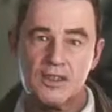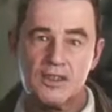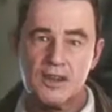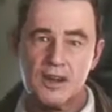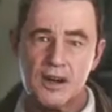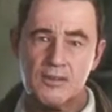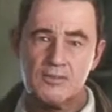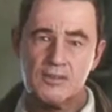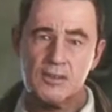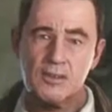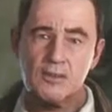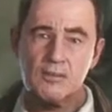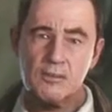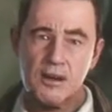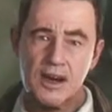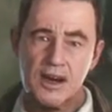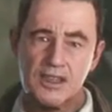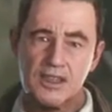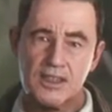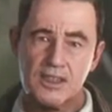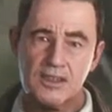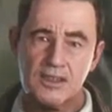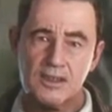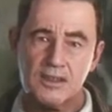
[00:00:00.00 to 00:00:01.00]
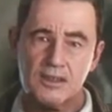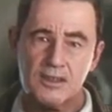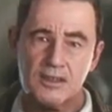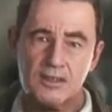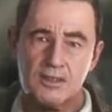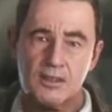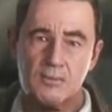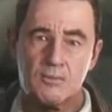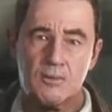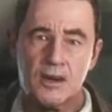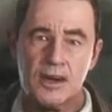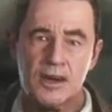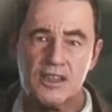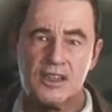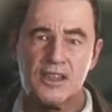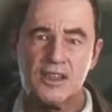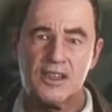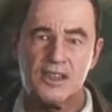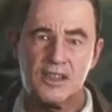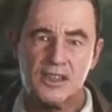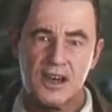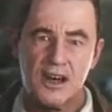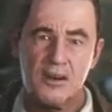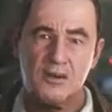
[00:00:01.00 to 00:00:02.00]
you have to admit that
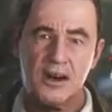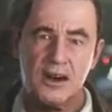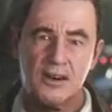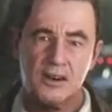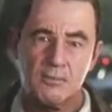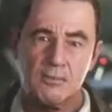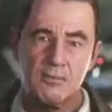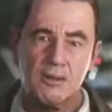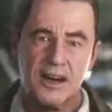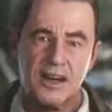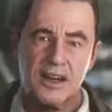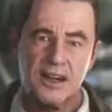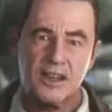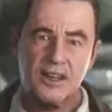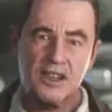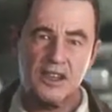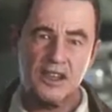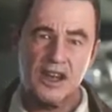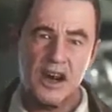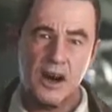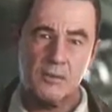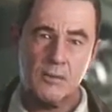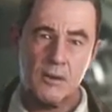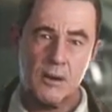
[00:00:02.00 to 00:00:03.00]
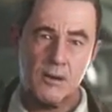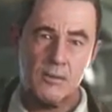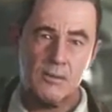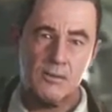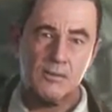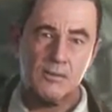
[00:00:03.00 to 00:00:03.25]
bastards know how to make a ship.